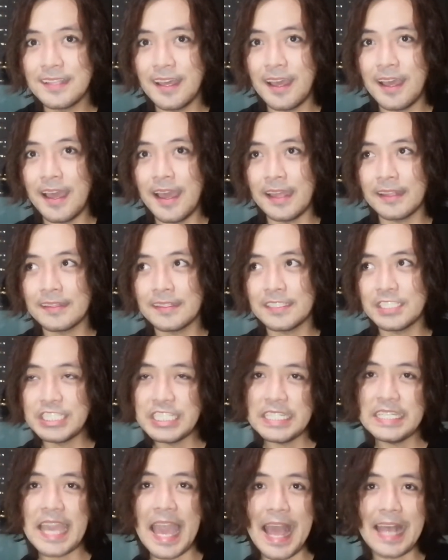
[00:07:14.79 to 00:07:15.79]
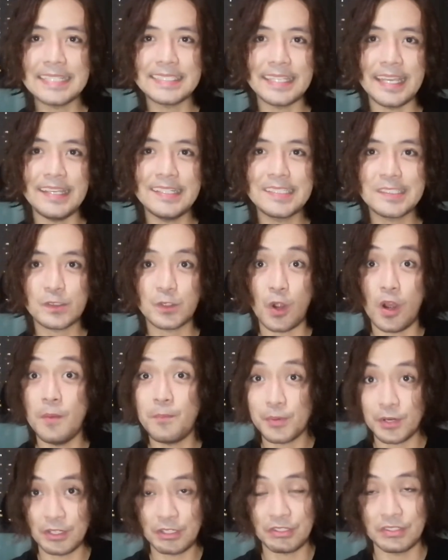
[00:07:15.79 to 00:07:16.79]
that she has a strong
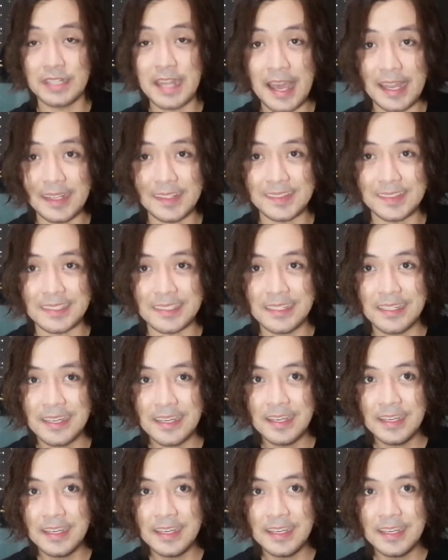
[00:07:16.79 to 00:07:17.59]
personality.